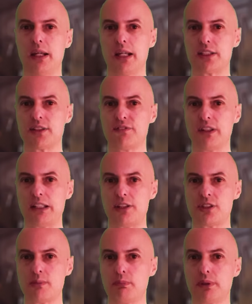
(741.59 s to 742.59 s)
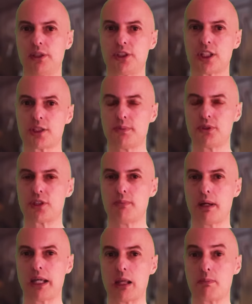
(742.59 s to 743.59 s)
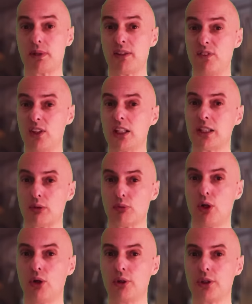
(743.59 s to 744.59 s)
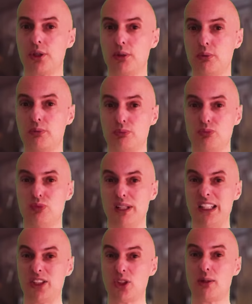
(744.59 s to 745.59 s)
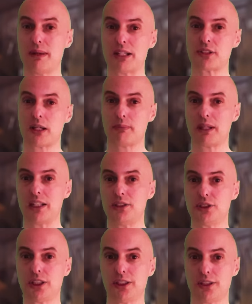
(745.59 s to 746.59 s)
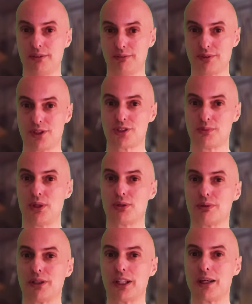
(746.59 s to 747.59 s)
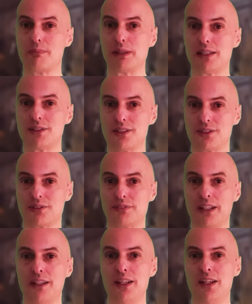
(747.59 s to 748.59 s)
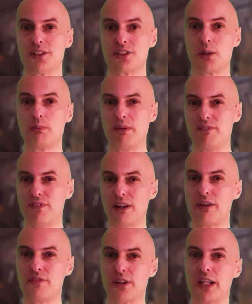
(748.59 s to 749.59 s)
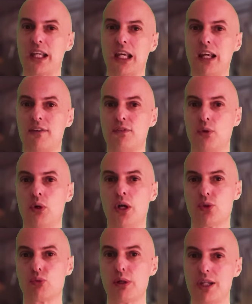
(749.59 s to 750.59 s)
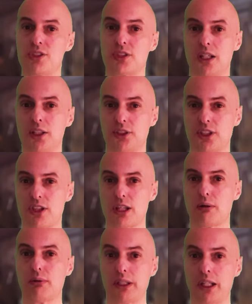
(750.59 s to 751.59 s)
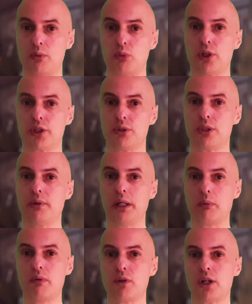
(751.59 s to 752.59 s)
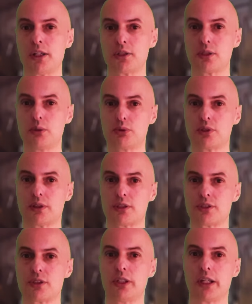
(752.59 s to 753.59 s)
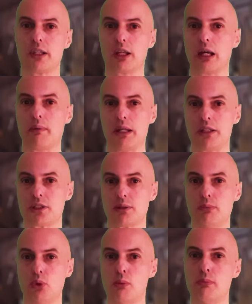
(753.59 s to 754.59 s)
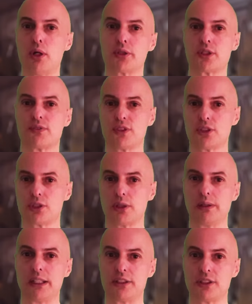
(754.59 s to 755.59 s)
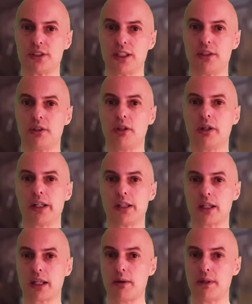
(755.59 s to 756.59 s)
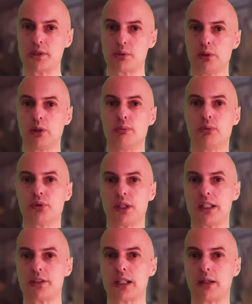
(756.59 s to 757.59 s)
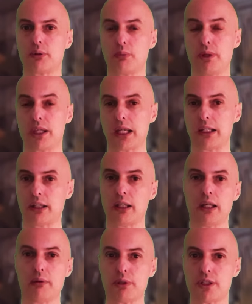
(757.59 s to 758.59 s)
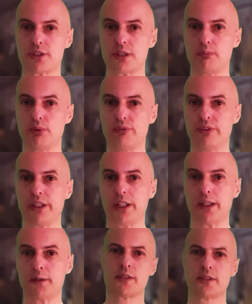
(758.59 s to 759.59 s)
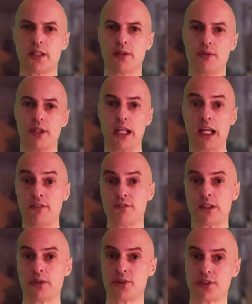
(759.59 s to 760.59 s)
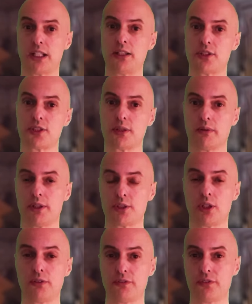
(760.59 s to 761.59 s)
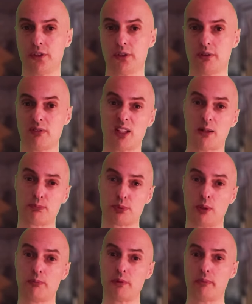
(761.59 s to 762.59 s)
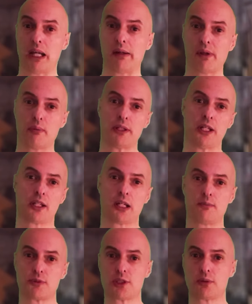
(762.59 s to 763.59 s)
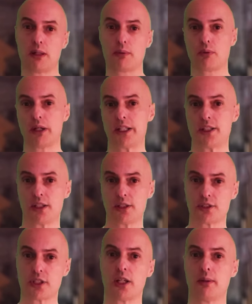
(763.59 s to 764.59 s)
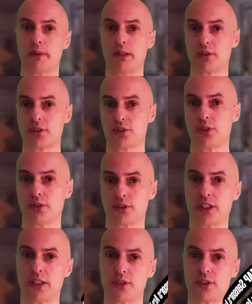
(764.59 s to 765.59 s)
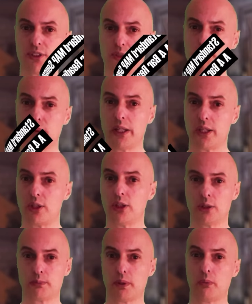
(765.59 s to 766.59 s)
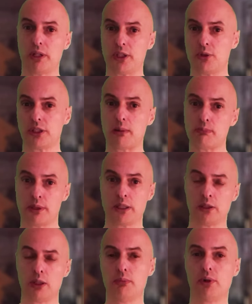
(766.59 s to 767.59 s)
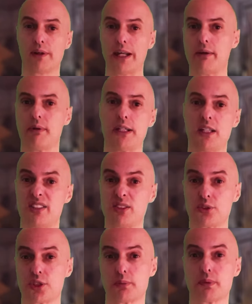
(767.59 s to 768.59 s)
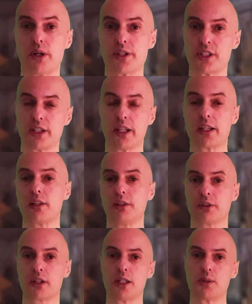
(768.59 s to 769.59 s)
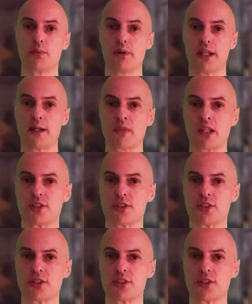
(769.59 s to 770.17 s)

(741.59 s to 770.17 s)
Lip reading: It's a fairly simple adjustment to make, but if you get it wrong, you really do mess up the engine and the smooth running abilities of it. So be very, very careful. Research thoroughly what you're doing. We've got articles on our site that go into more mods for the 2-litre TDI, and they go into a lot more detail than we can here in a simple video. So the airflow sensor is often a problem area when it comes to upgrading the turbo. The stock sensors are pretty good, but when you're dumping a lot more air in, it's not surprising they can't cope with it.